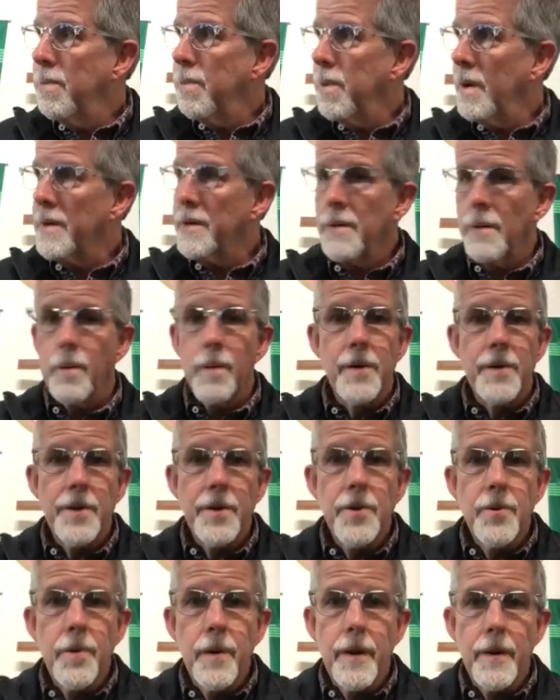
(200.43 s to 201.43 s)
what are
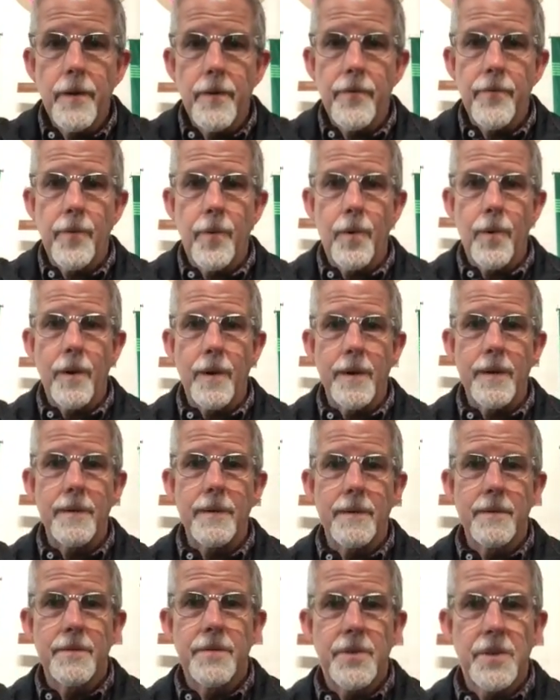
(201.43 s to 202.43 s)
you here for?
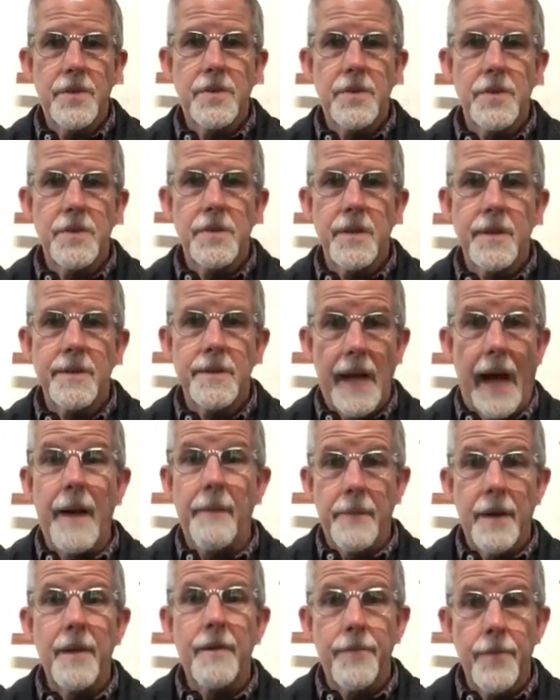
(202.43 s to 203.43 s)
And Jesus says,
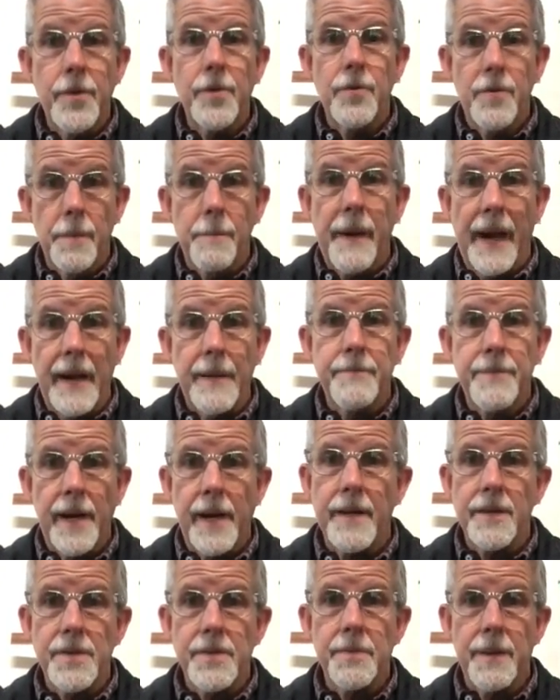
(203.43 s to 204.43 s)
I'm here for you to
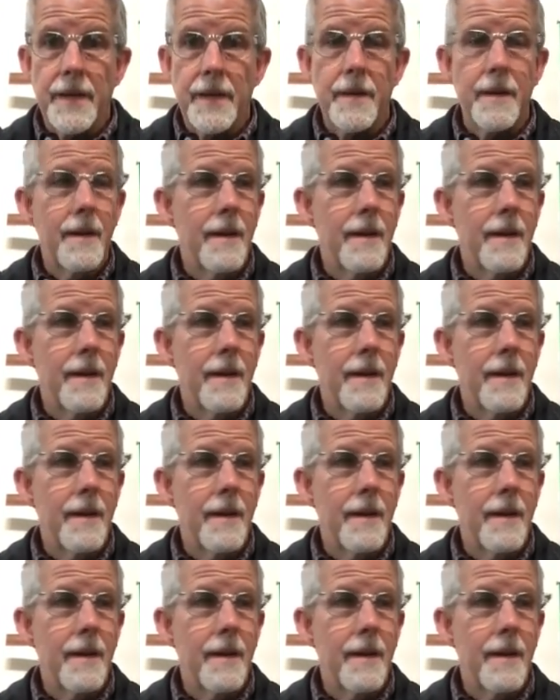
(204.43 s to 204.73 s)
baptize me.